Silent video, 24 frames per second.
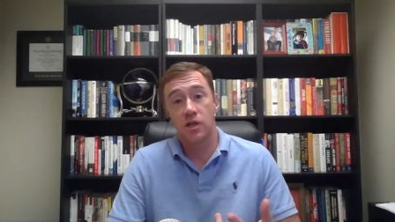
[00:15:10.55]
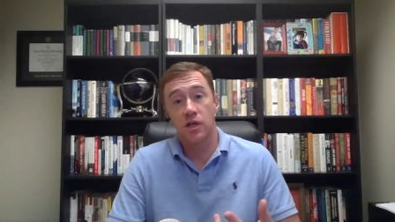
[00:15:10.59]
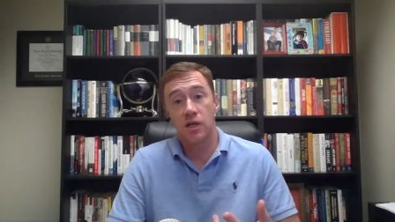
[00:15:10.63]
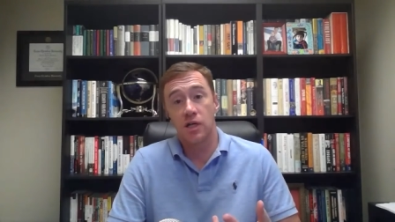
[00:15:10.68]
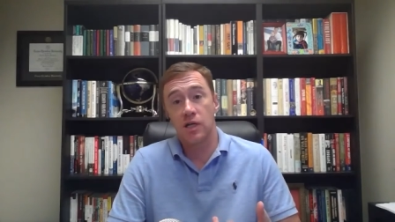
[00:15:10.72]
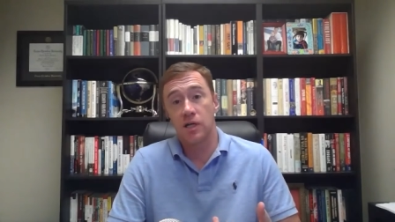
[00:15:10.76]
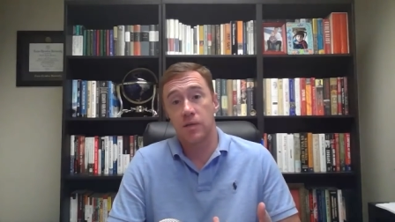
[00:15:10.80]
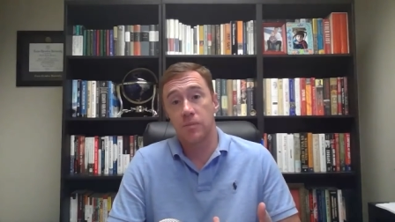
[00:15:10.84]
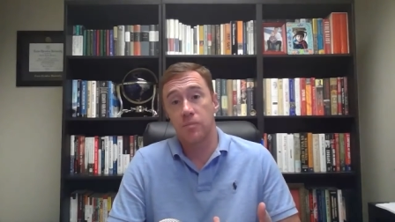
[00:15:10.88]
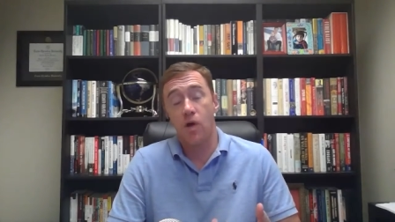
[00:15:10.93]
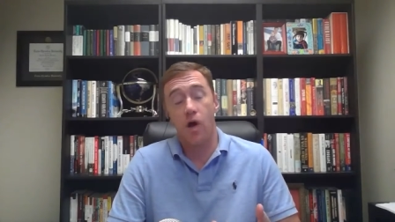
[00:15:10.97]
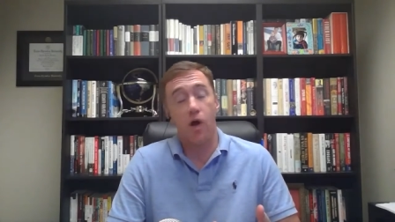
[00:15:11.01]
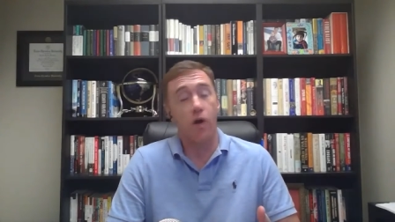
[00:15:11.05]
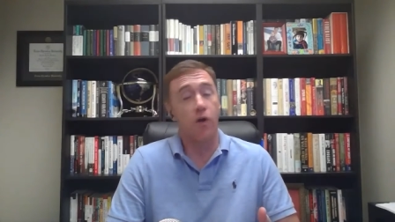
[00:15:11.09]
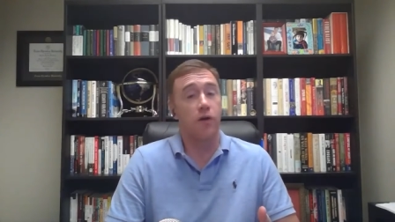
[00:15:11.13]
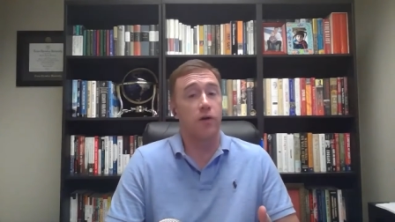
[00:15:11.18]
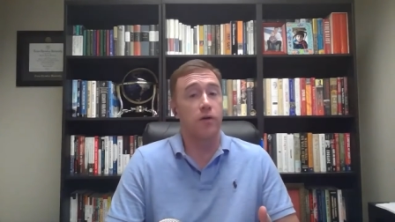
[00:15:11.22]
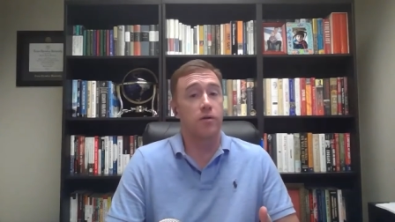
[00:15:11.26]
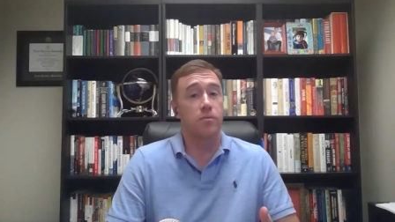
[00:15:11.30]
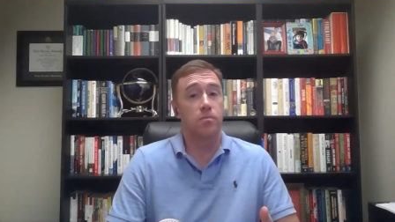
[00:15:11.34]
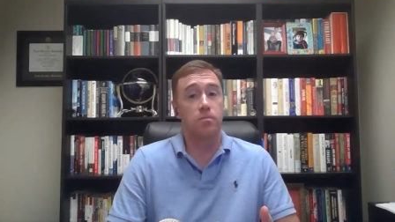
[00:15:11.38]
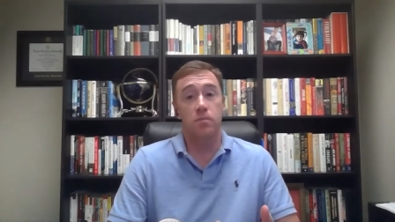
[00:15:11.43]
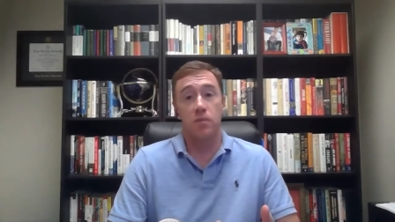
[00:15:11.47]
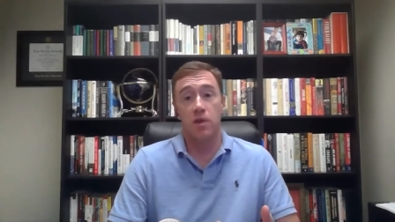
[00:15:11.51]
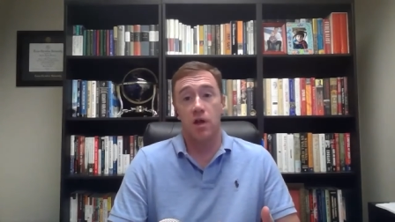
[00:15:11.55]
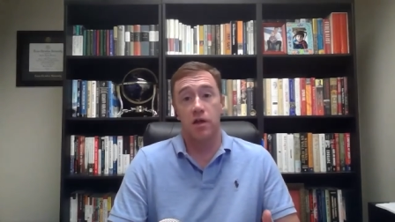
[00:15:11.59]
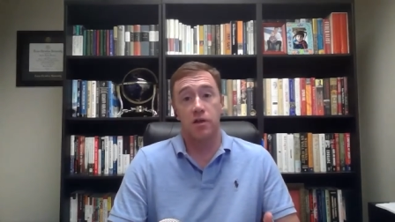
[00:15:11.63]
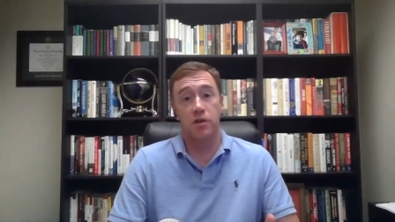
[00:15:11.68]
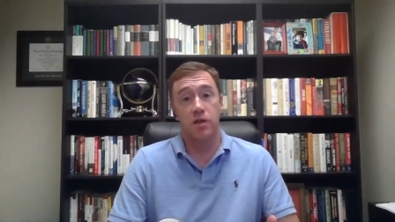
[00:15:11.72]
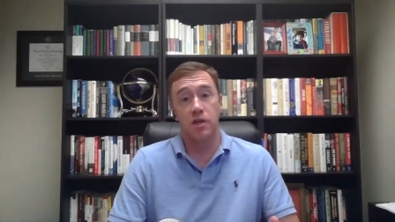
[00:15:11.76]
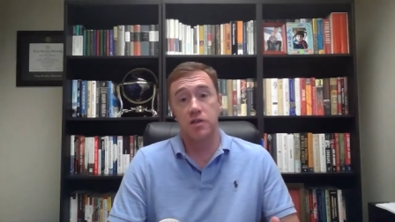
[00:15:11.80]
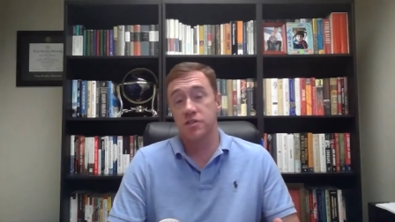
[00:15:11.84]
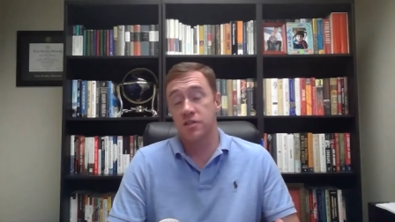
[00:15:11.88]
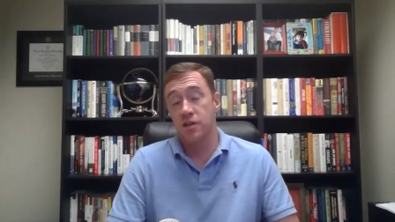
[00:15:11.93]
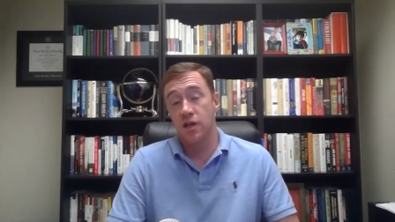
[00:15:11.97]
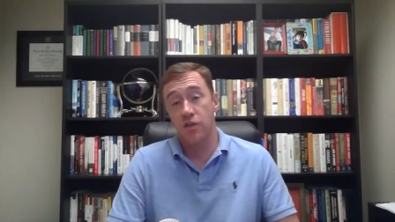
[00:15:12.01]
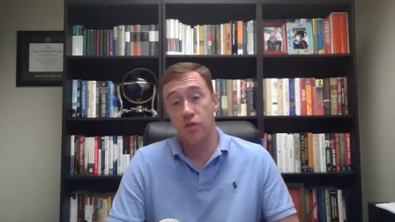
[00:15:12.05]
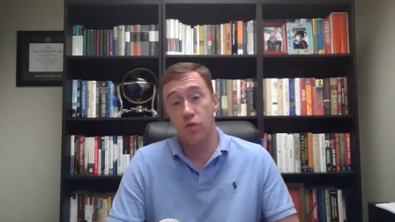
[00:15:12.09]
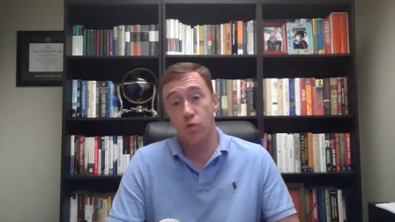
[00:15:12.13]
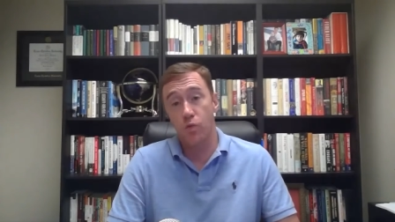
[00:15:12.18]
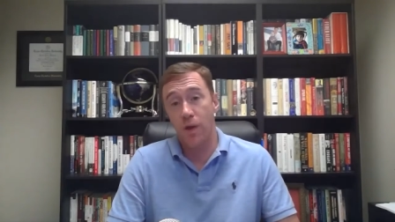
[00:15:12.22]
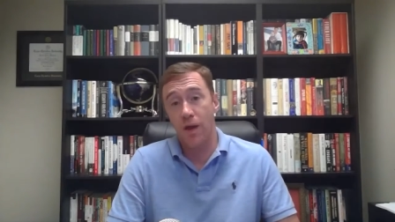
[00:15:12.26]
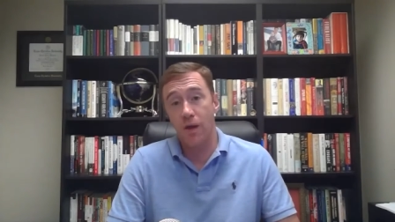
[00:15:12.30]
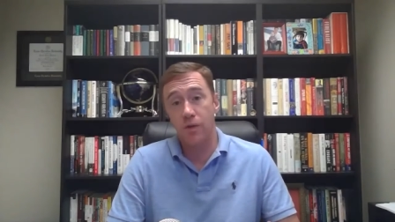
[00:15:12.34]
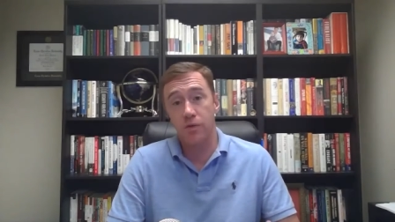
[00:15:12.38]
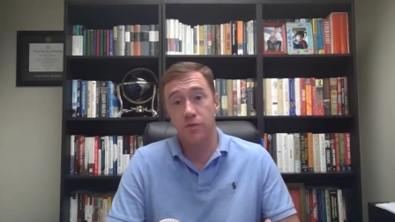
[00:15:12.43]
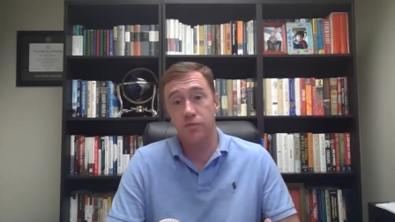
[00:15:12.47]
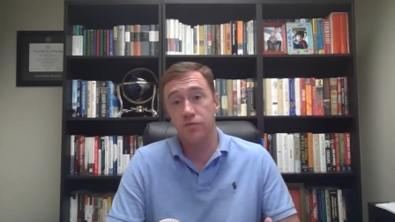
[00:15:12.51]
Um, are is another
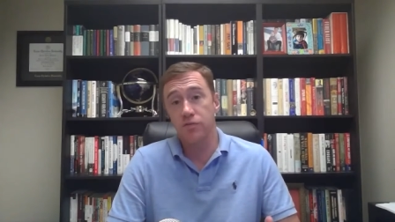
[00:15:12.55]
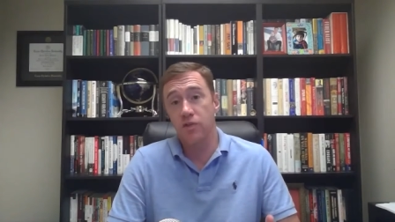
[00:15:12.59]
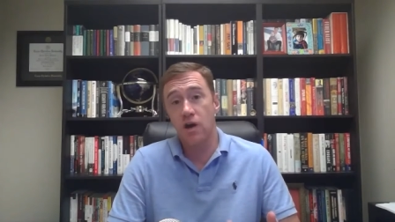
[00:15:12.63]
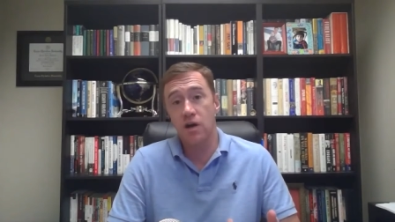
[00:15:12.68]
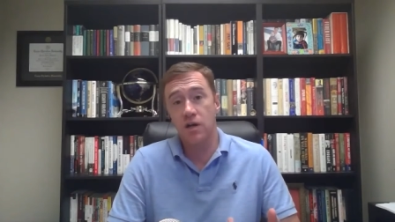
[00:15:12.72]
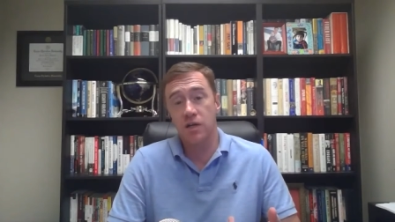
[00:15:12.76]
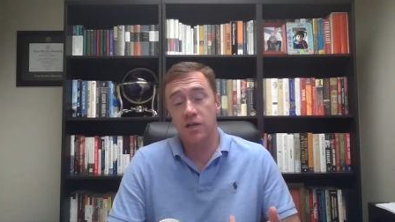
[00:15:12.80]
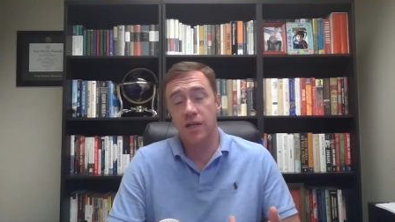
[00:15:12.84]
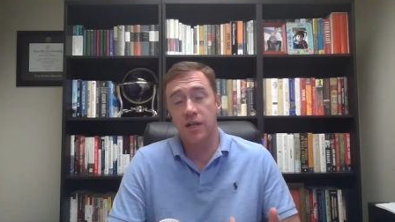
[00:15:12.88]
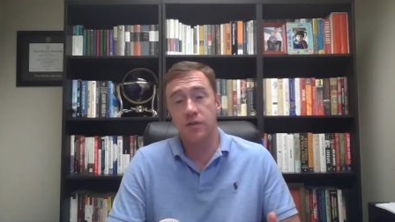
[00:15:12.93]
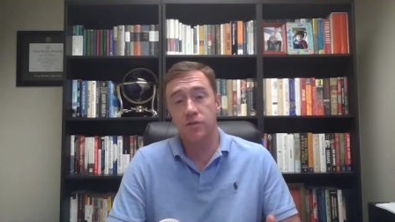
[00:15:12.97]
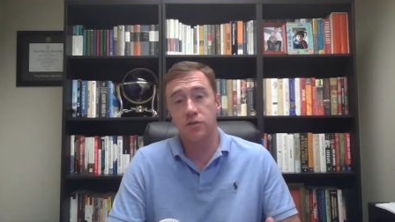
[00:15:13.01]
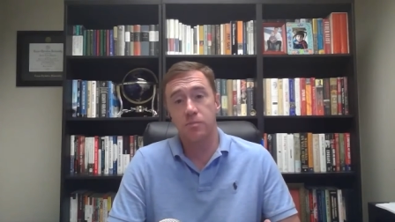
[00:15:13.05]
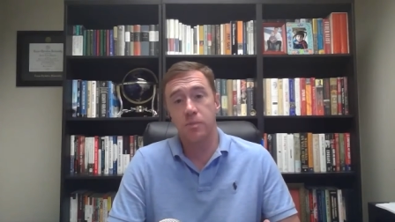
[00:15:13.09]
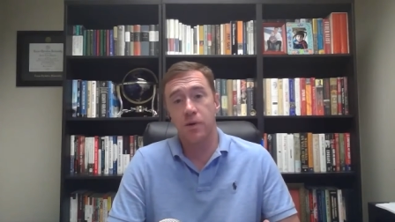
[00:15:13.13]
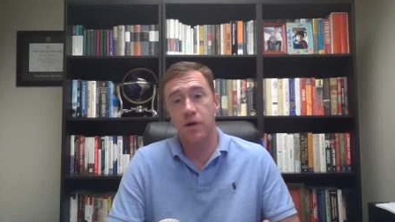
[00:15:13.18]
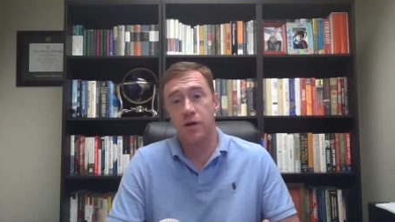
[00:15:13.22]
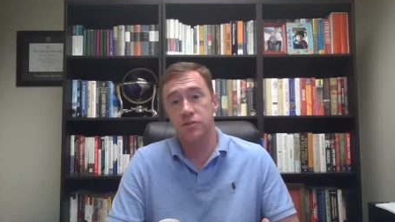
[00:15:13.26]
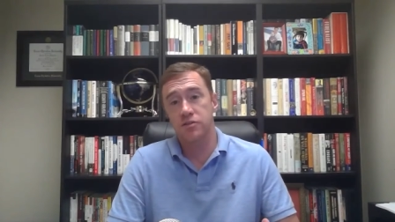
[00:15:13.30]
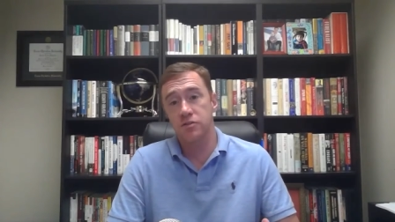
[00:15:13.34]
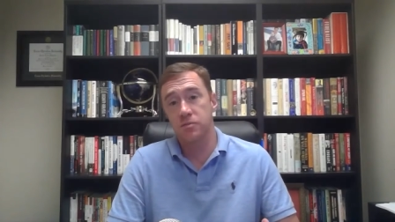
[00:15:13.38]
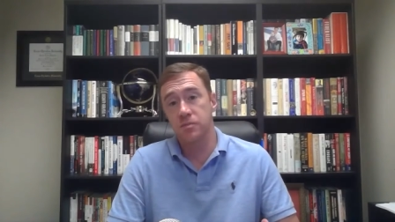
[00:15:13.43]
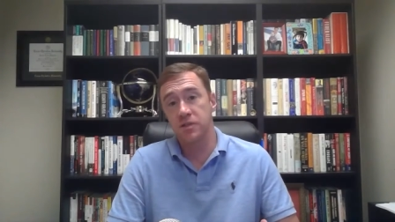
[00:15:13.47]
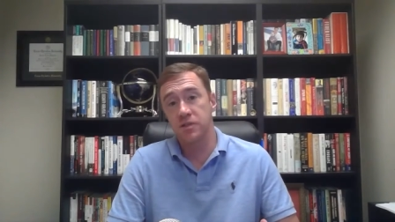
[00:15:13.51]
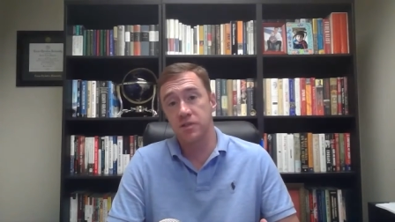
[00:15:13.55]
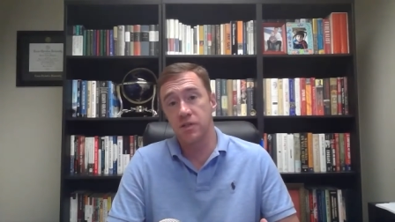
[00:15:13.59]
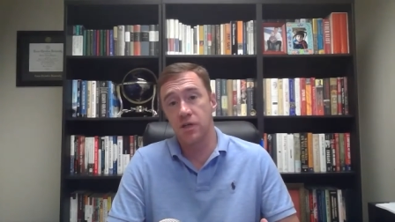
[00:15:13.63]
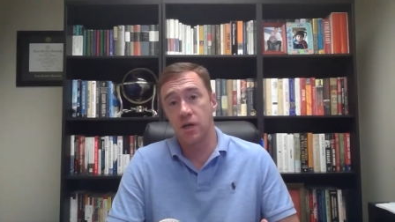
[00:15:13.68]
round of lockdowns possible?